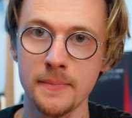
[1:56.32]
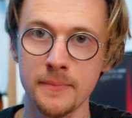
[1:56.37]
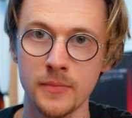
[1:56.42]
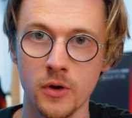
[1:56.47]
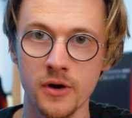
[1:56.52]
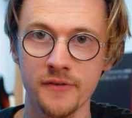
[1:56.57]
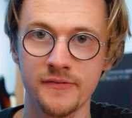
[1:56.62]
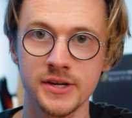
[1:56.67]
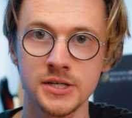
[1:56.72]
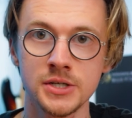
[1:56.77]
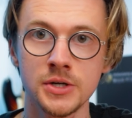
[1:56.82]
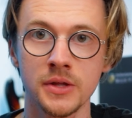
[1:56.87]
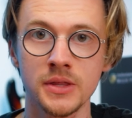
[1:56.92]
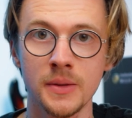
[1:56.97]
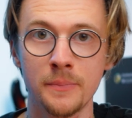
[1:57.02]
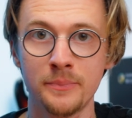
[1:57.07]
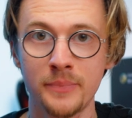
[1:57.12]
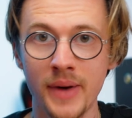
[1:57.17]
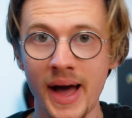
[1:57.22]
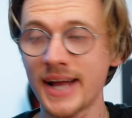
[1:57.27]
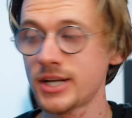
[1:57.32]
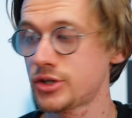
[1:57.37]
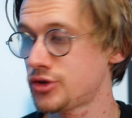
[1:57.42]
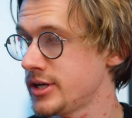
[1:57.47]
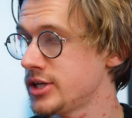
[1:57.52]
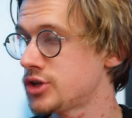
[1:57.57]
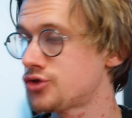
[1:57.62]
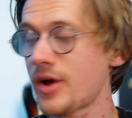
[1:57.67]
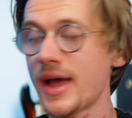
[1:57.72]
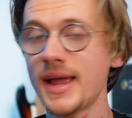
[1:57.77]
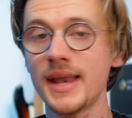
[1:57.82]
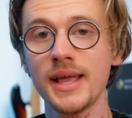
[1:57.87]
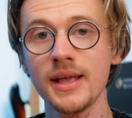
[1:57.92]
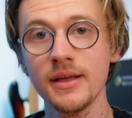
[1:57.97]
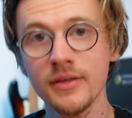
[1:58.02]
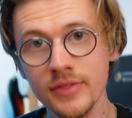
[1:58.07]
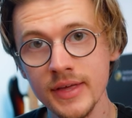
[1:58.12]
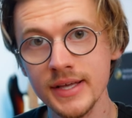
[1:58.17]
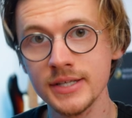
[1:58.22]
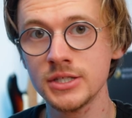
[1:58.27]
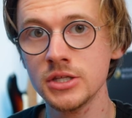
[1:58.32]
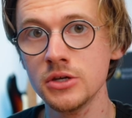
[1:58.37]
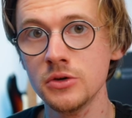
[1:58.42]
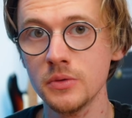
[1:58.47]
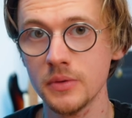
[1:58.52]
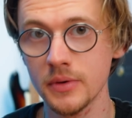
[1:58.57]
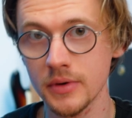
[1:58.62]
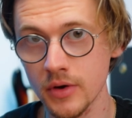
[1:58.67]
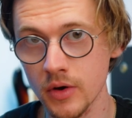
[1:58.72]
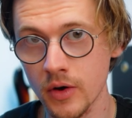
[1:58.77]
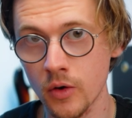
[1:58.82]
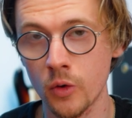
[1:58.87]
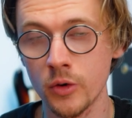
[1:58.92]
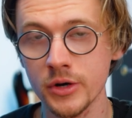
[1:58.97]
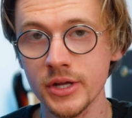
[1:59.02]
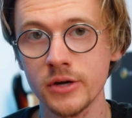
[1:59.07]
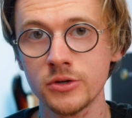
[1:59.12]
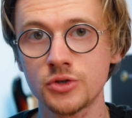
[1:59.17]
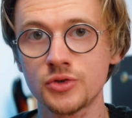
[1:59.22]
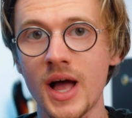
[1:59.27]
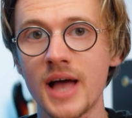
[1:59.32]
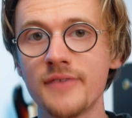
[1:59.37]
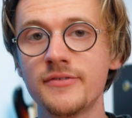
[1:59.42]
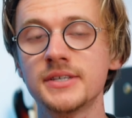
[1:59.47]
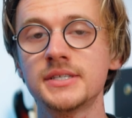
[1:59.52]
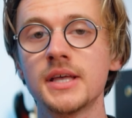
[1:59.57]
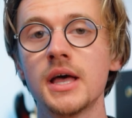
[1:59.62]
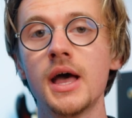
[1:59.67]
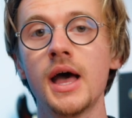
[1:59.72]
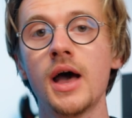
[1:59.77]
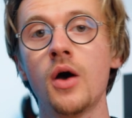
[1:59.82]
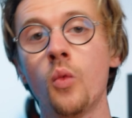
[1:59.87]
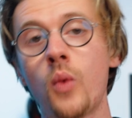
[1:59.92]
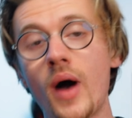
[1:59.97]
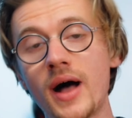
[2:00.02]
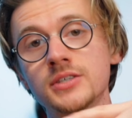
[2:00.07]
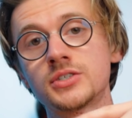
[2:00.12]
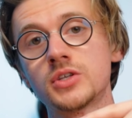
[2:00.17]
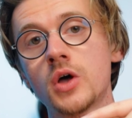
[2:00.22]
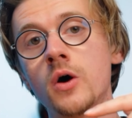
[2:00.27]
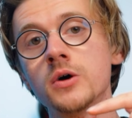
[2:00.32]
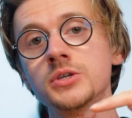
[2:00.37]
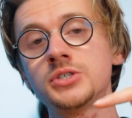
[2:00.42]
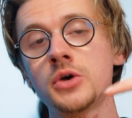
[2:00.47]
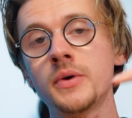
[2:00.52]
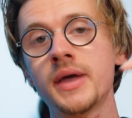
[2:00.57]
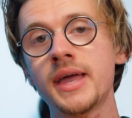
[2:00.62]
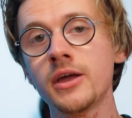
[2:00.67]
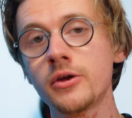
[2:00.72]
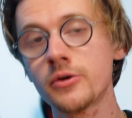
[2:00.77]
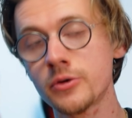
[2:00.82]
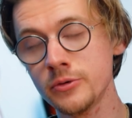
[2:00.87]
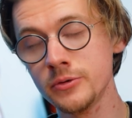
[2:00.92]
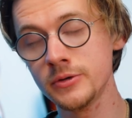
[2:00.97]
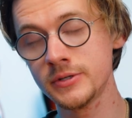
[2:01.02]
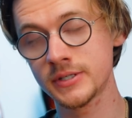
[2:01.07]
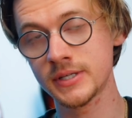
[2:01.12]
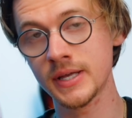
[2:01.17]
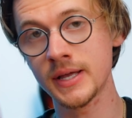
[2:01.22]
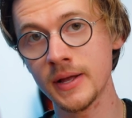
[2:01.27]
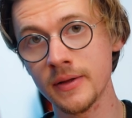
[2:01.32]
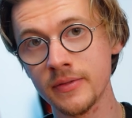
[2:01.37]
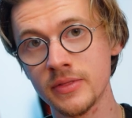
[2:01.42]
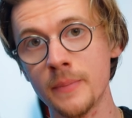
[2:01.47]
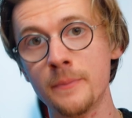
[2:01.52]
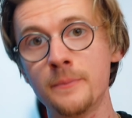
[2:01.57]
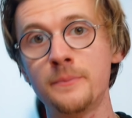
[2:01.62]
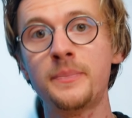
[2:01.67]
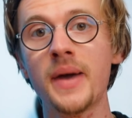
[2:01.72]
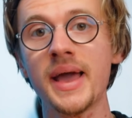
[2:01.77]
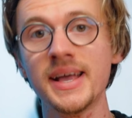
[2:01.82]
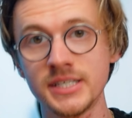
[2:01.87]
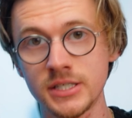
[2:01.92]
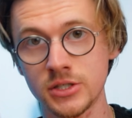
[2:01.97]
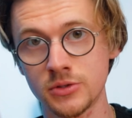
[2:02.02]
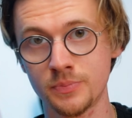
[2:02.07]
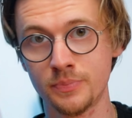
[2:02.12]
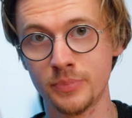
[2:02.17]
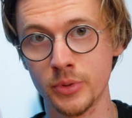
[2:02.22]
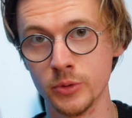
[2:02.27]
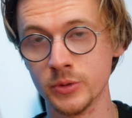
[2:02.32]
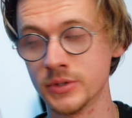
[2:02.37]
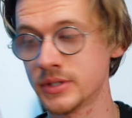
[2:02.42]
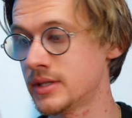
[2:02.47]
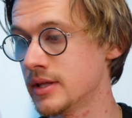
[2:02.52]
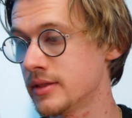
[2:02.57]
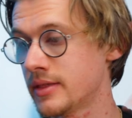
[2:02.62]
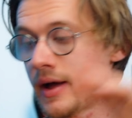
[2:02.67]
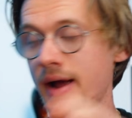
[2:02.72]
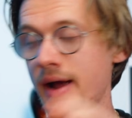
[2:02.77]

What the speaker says: more efficient on the battery draining, these new audio drivers, whilst also increasing the bass boost that they're